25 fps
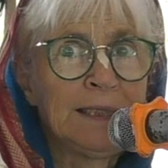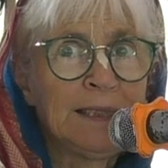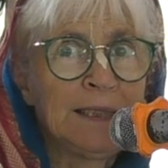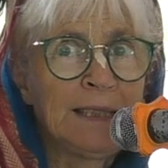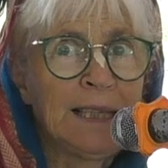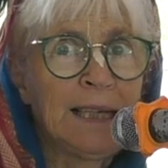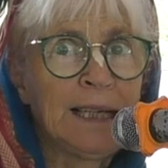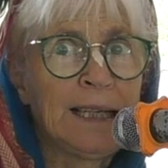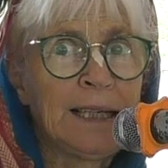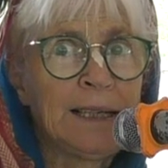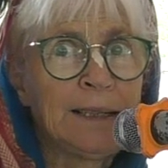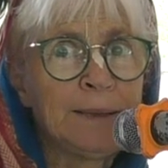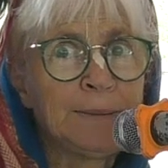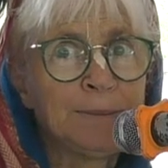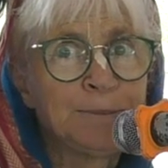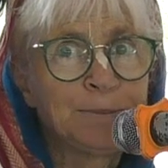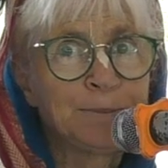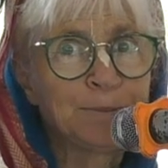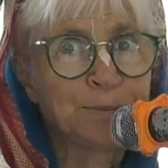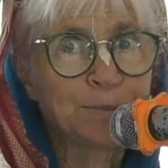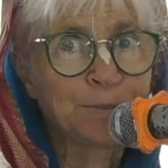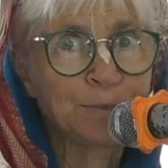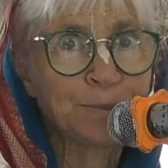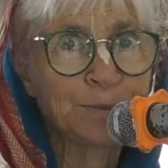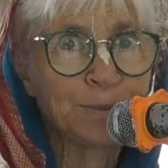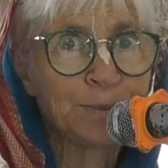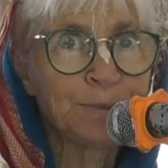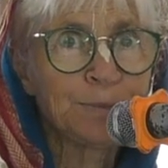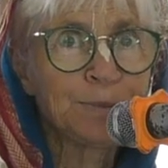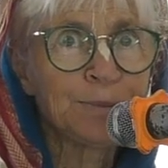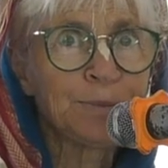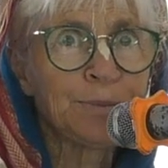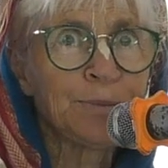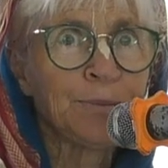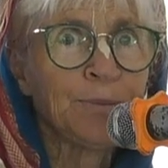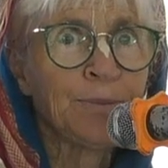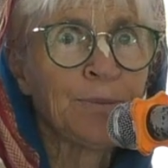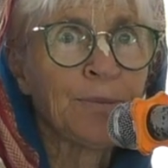
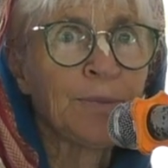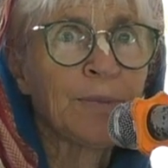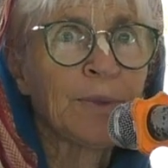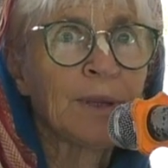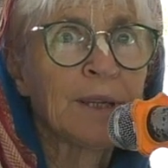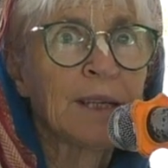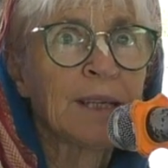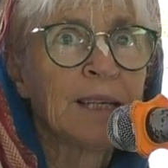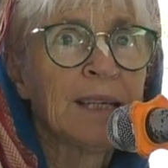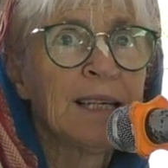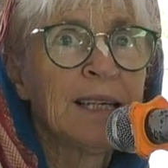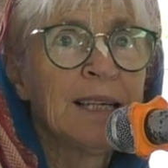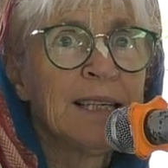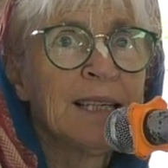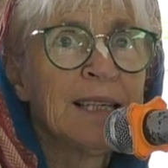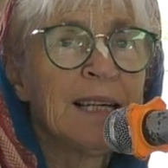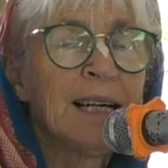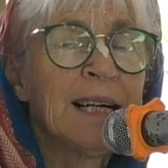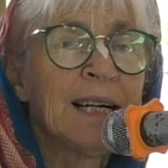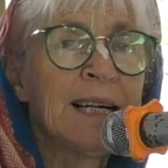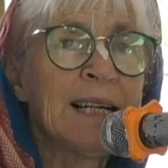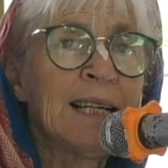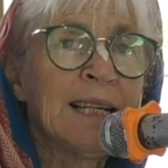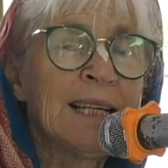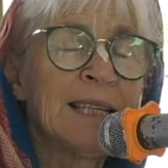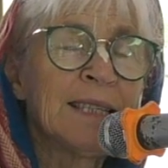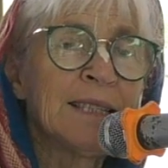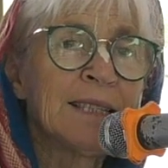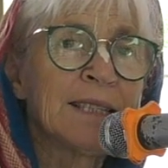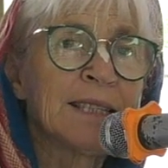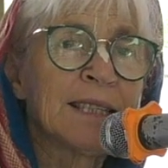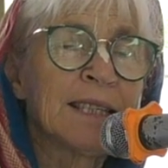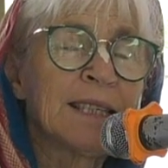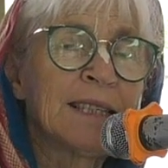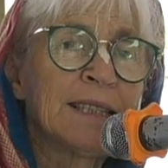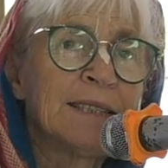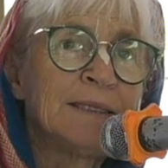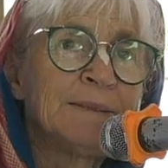
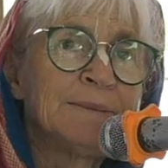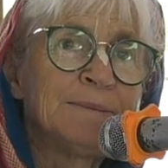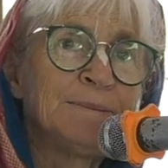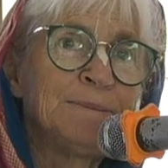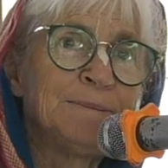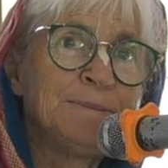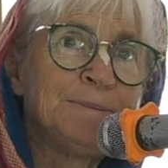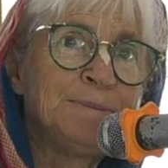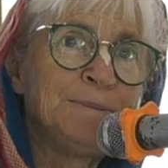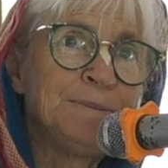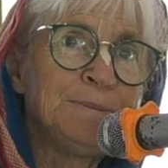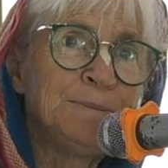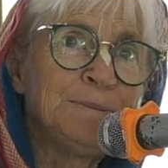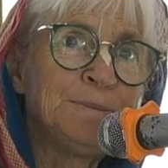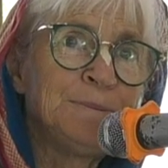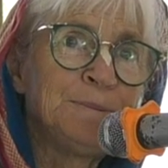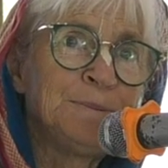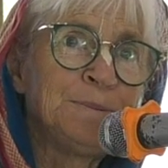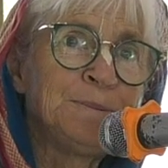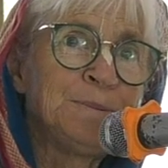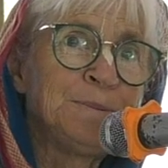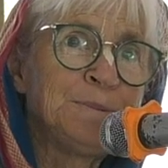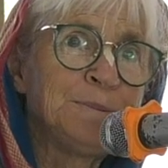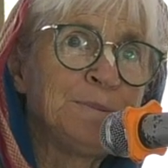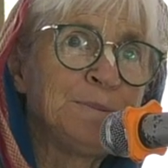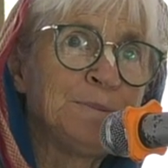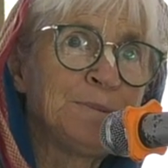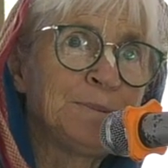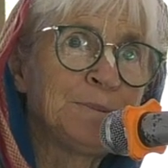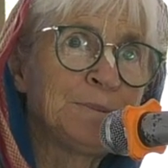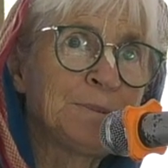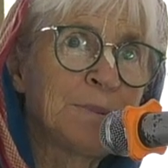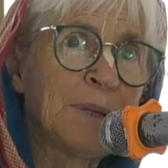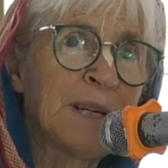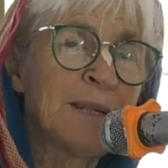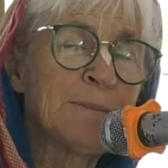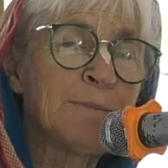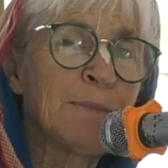
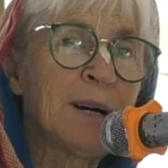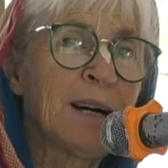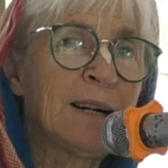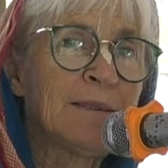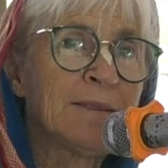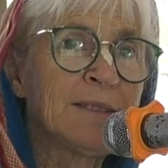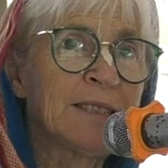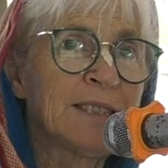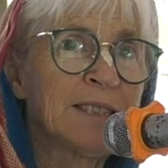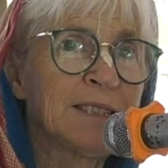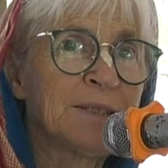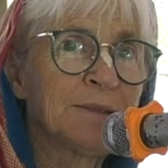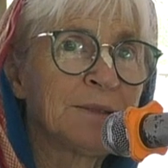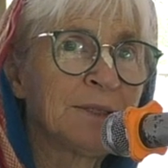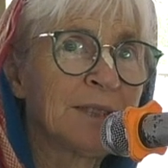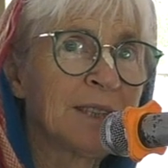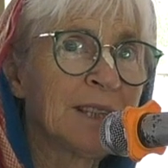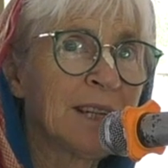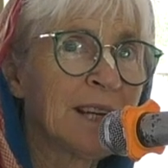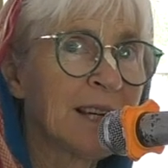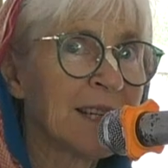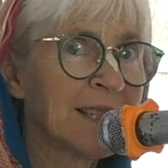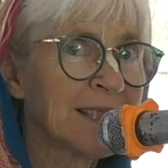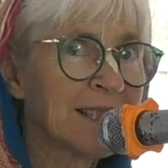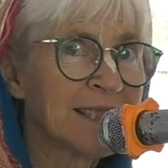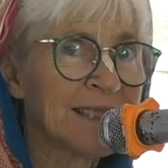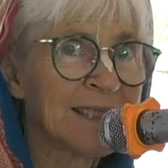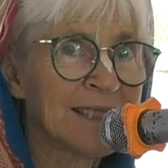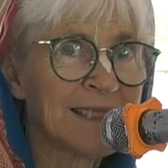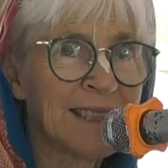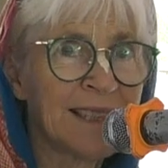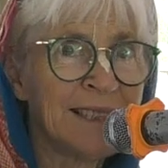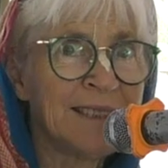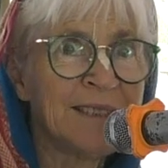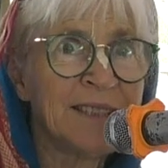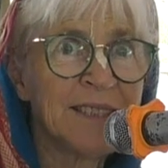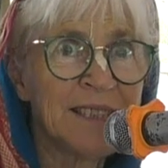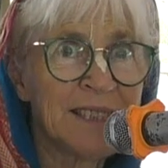Padmavati realized,
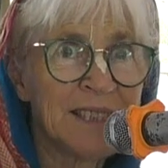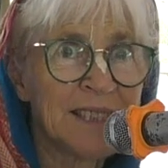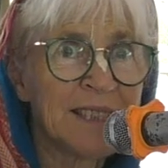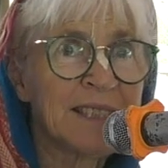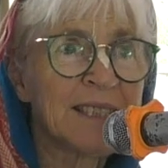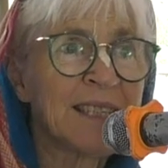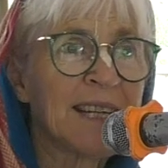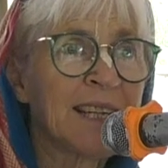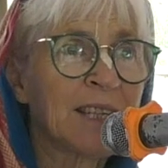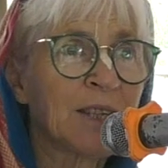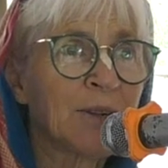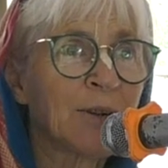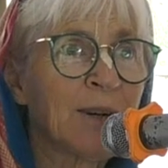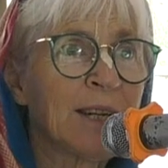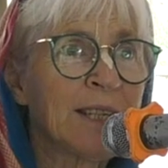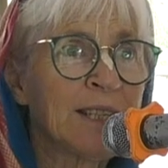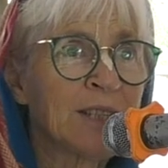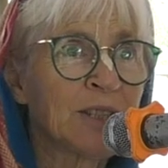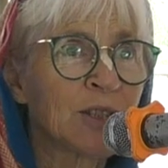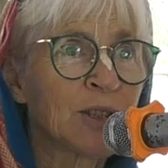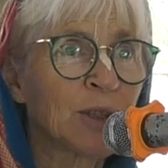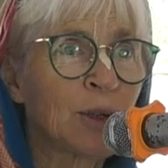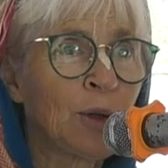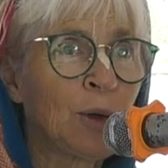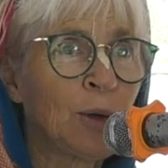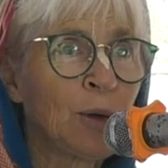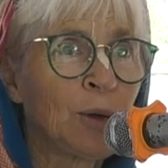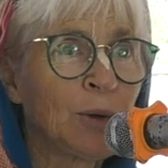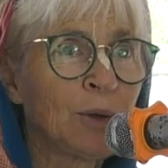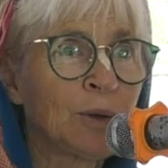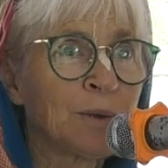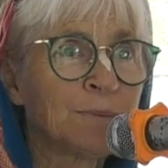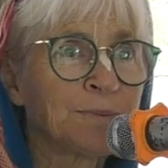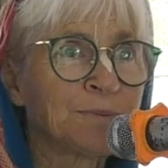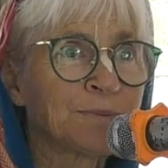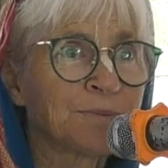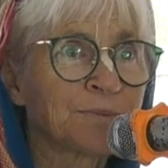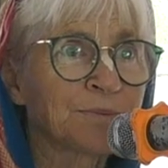and this is that great
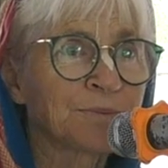soul.